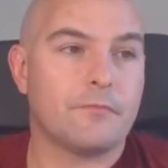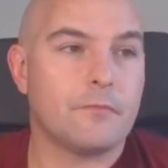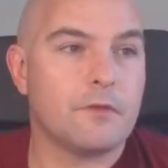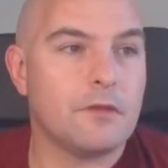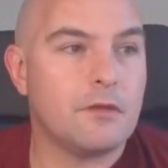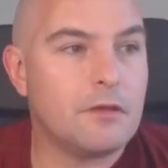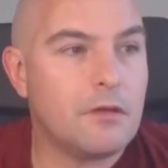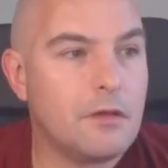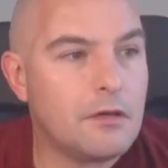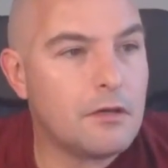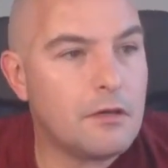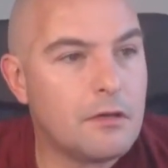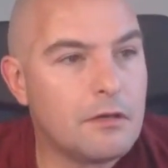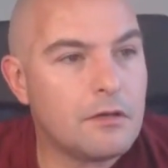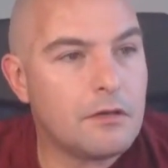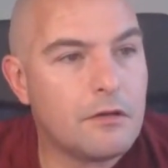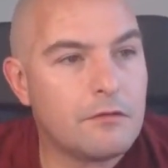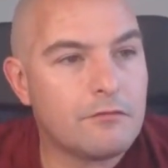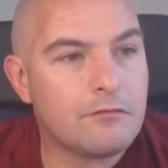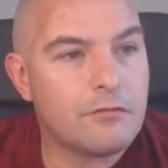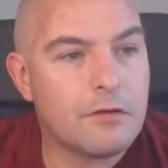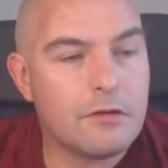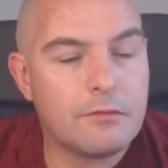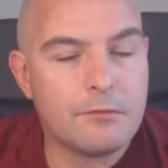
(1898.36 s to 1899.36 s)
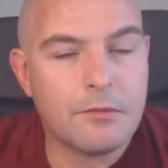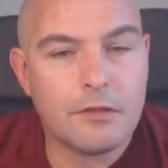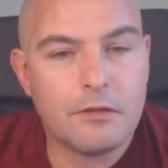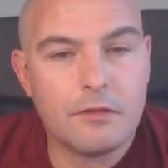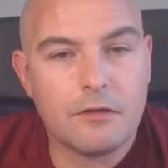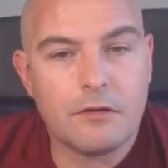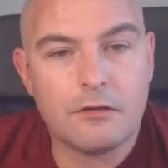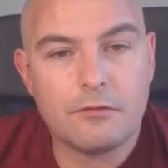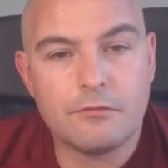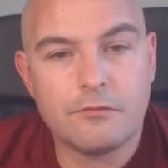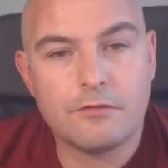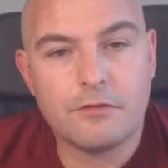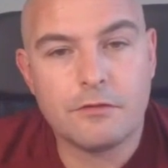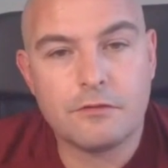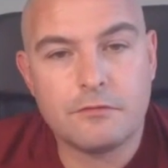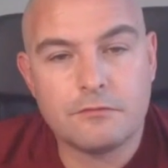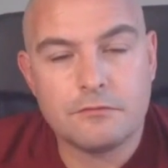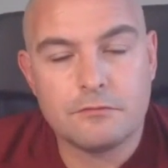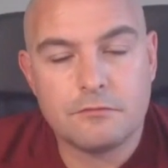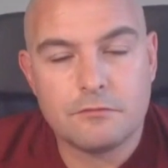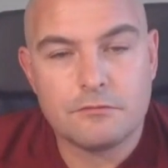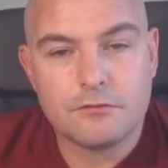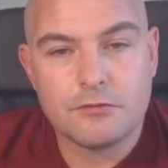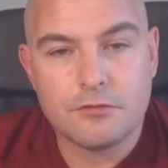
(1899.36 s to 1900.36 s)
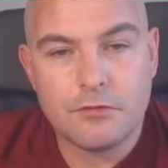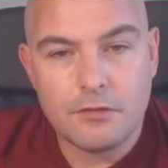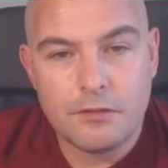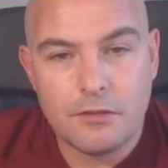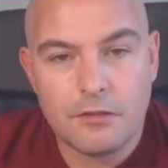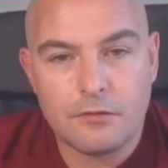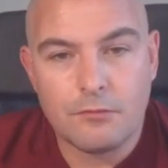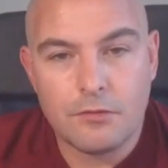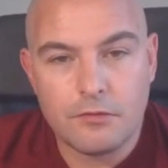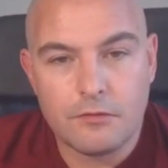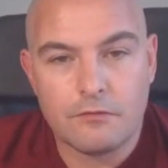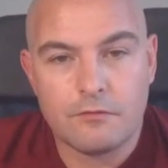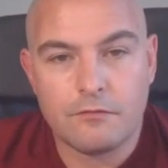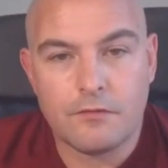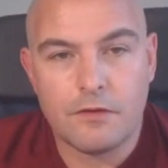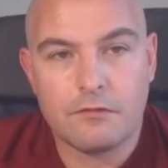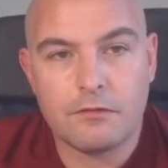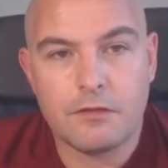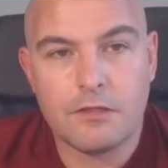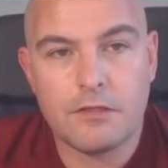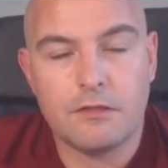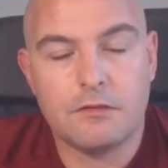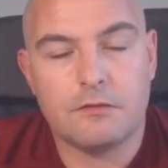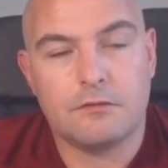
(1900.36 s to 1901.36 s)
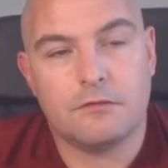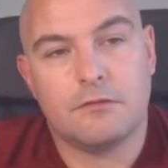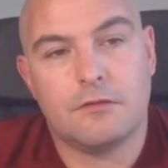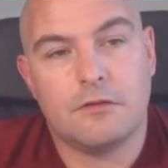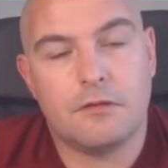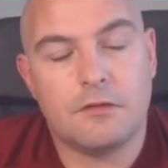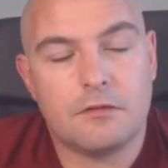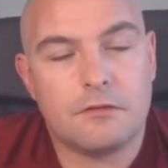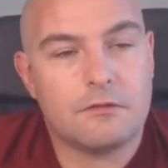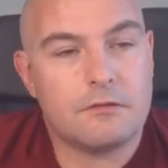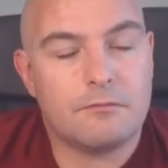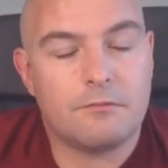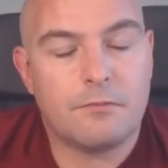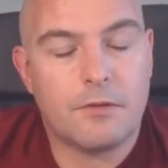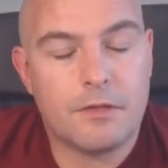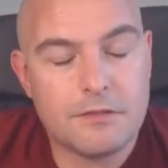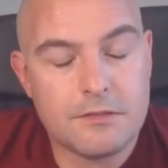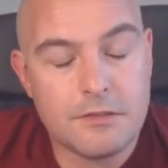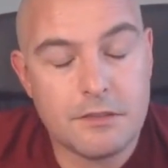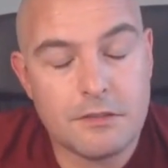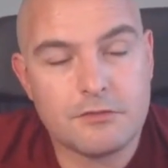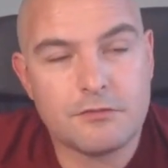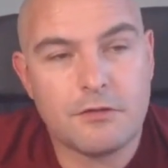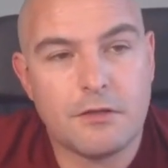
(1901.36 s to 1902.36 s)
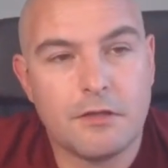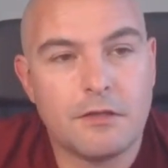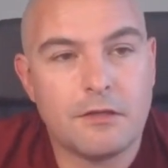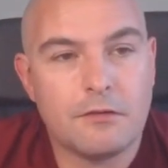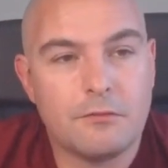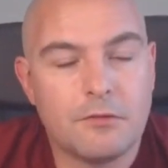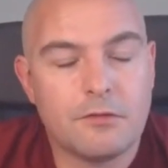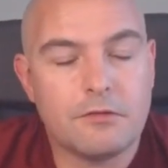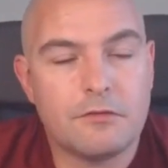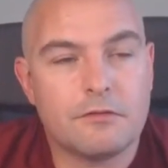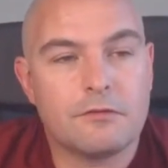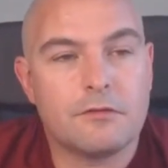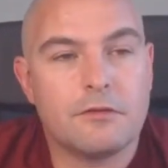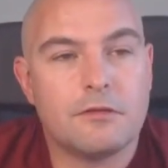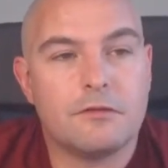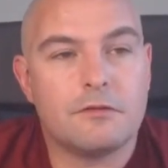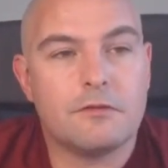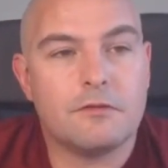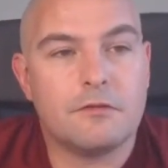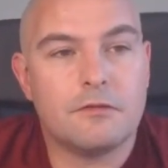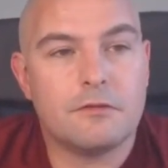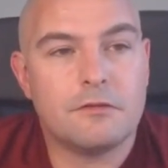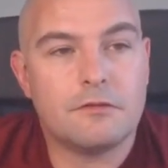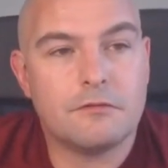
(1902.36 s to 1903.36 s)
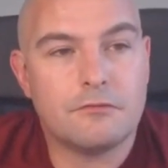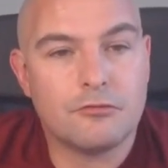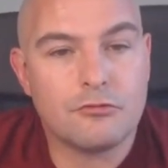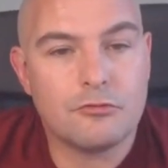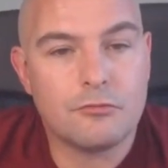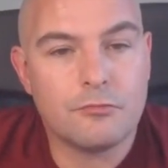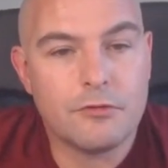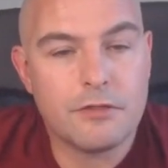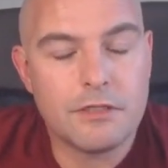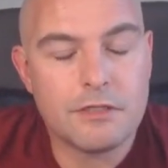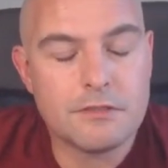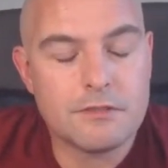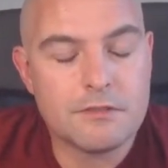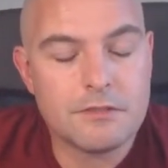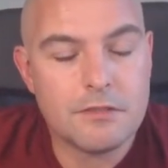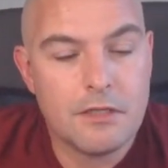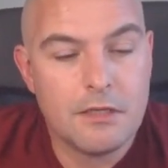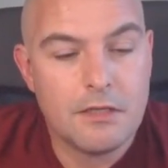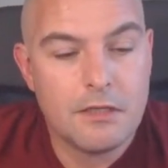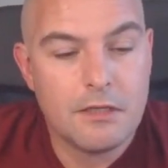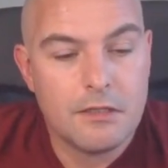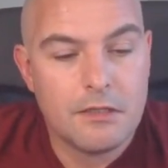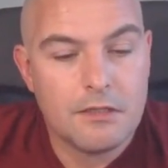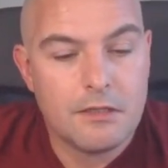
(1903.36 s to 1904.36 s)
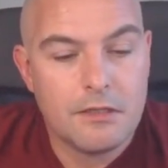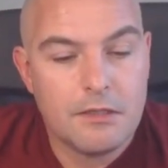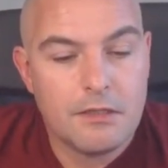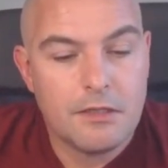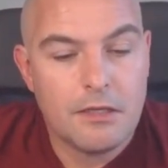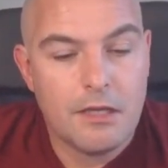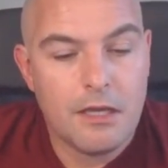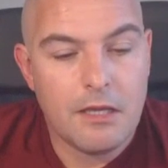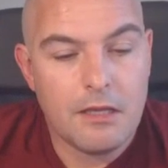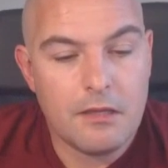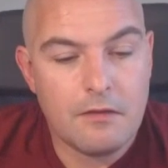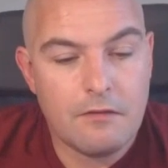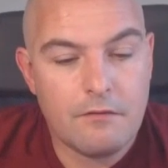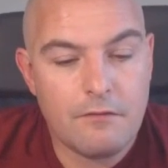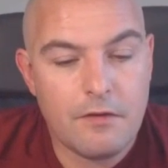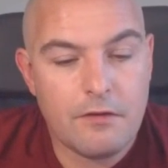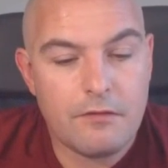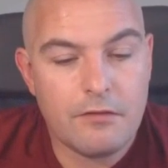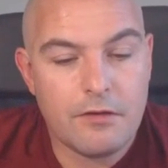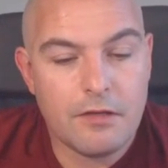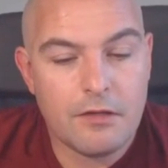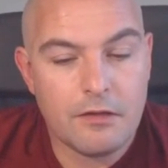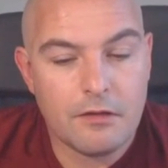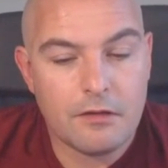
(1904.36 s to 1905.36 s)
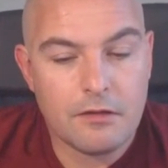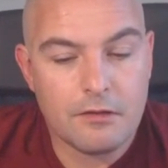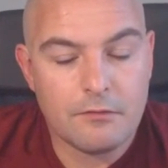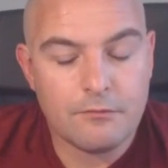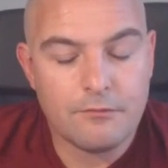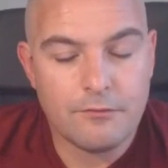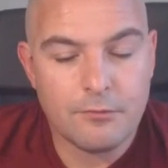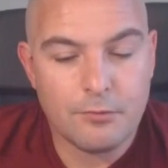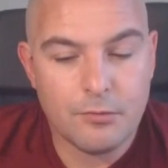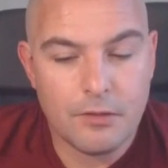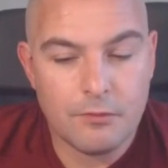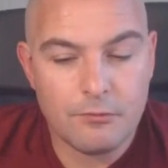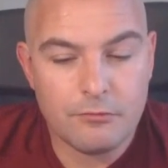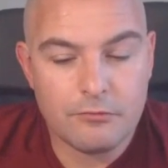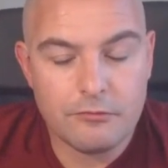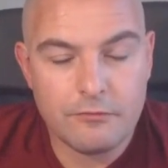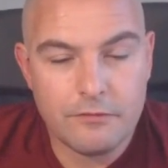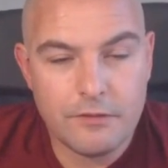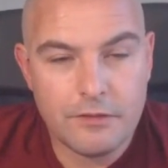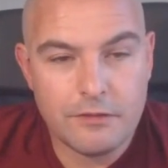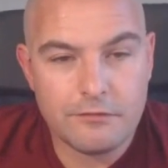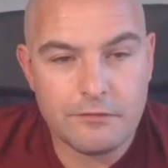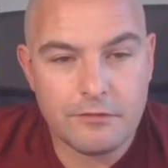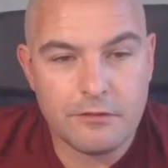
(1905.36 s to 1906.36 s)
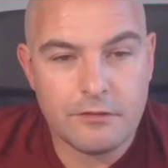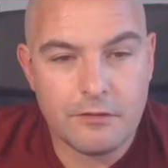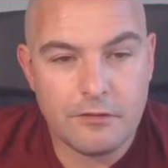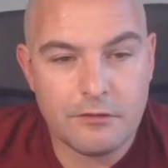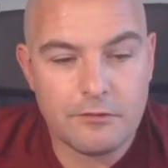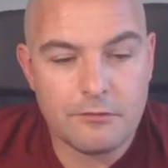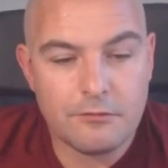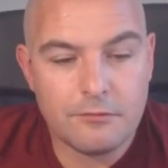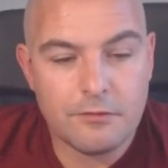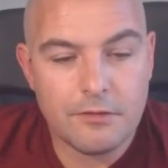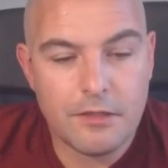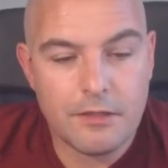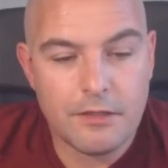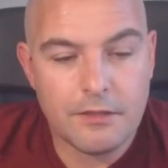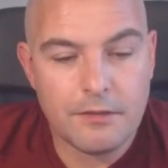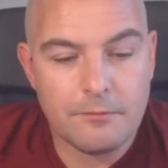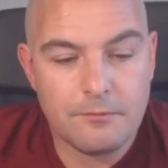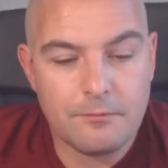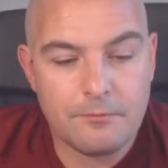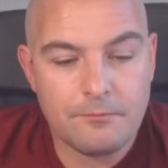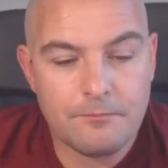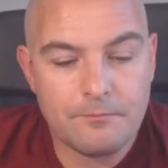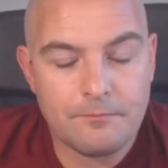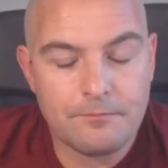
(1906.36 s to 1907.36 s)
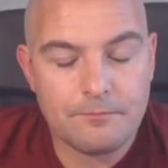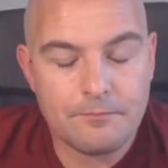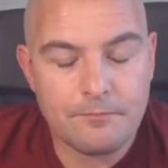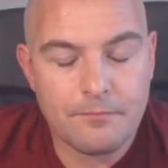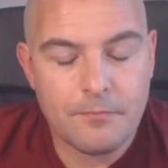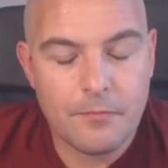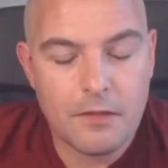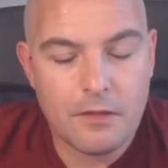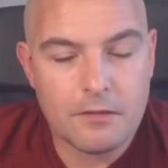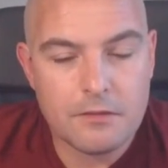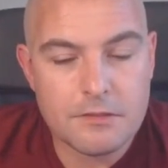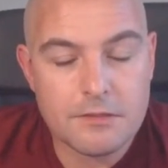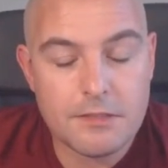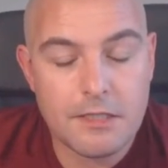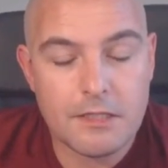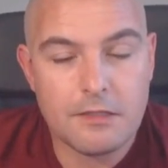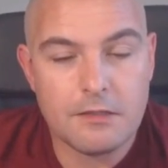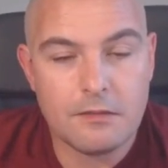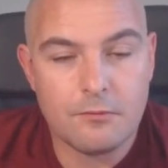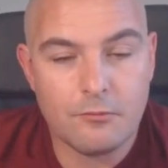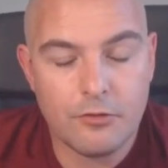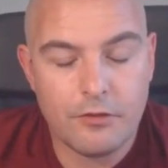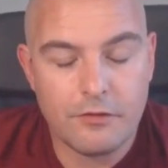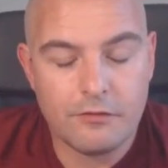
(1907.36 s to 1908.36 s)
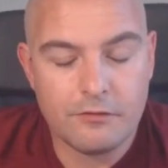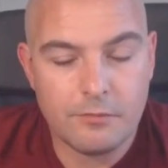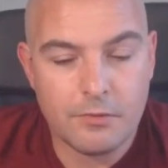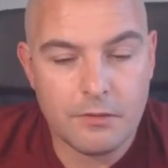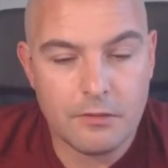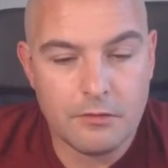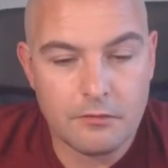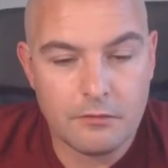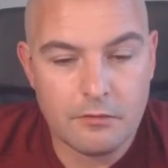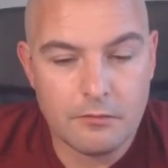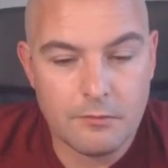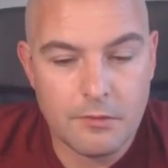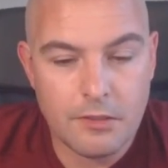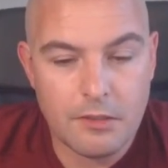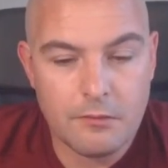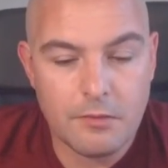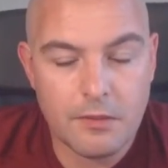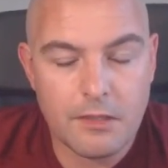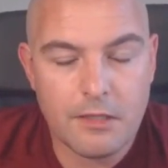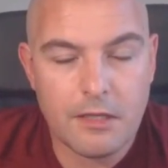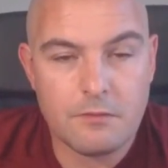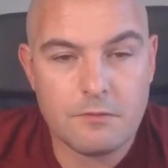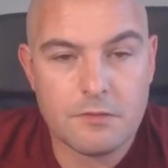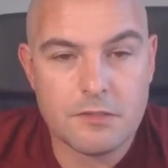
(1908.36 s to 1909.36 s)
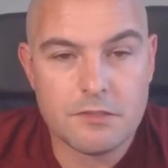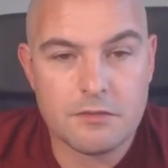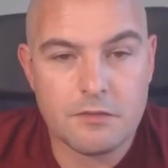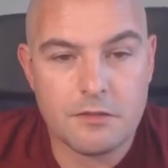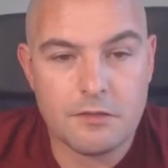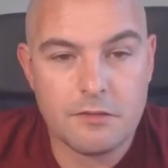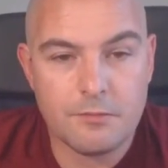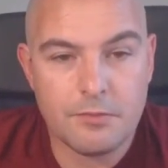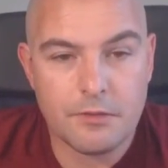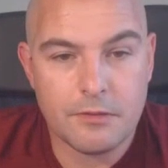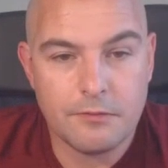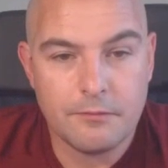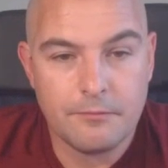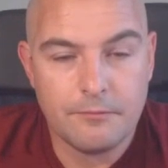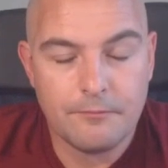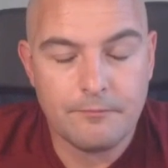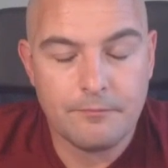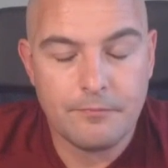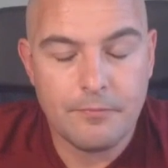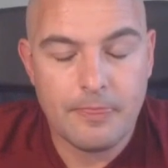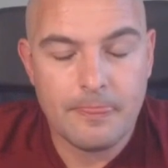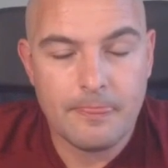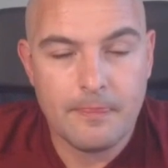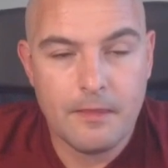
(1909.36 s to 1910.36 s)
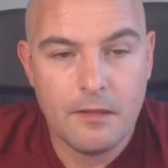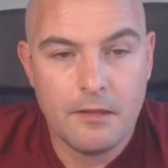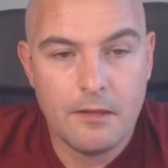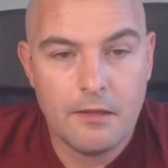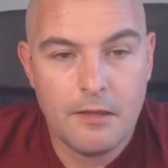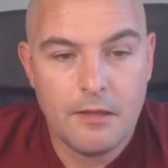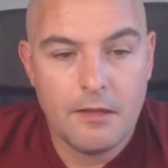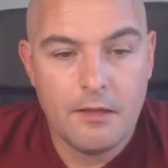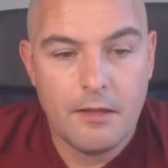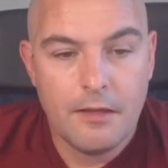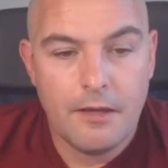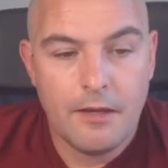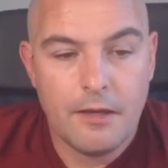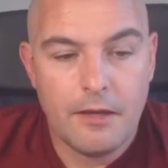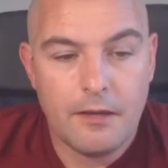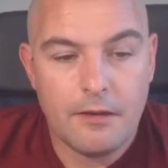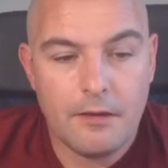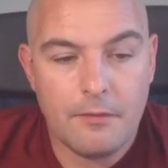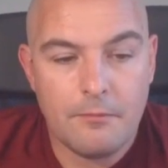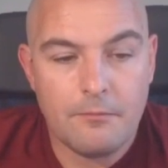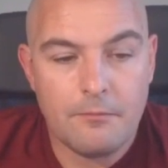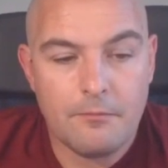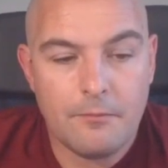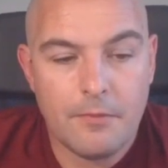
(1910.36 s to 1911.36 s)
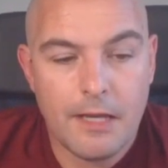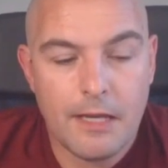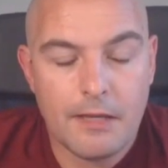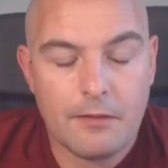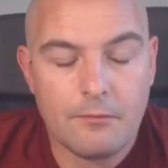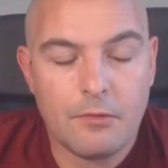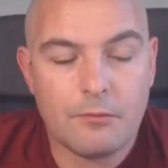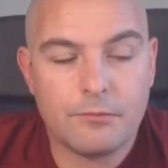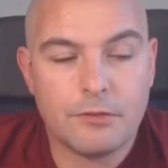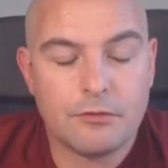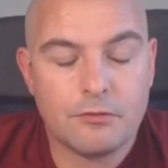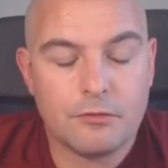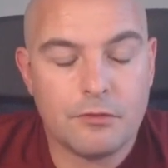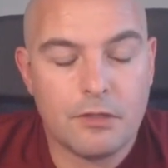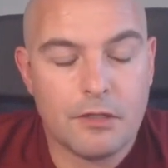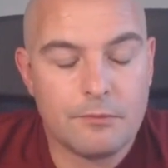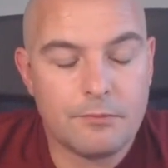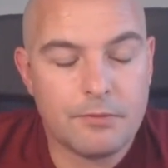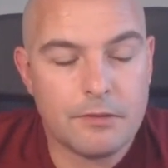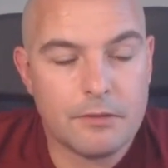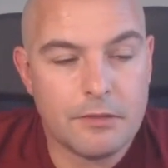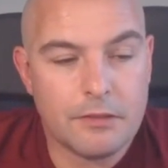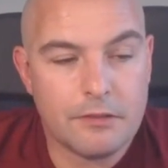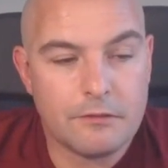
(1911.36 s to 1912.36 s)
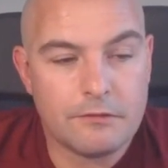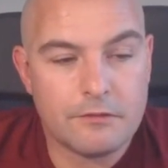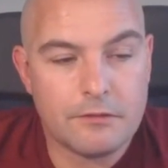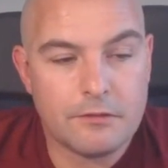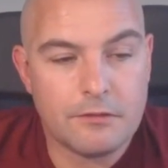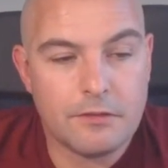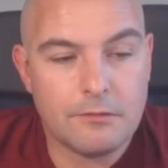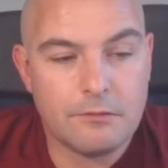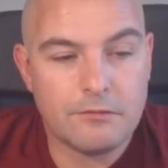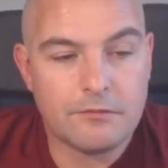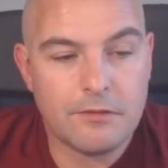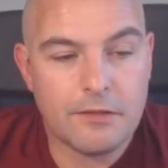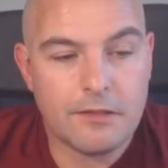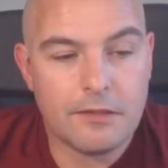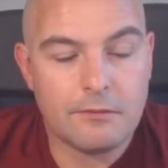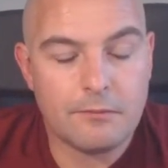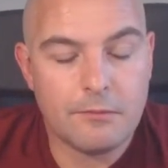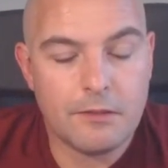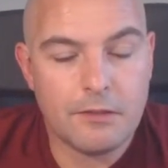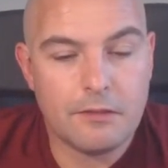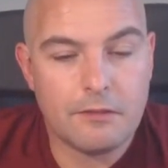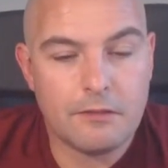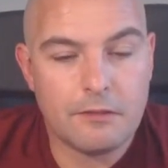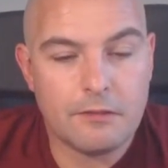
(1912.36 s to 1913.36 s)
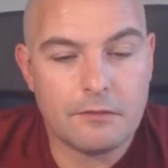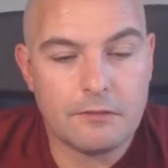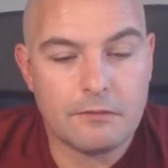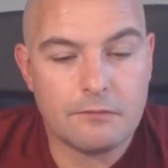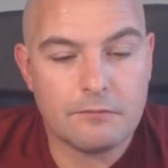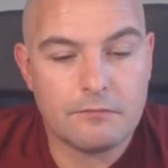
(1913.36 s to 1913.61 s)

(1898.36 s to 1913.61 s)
a friend of mine that I was in training with, a very basic training with in the Royal Marines, a very uncomfortable number of years ago, stayed in the Marines a bit longer than me, became a sniper. And when we caught up in London, he was telling me that,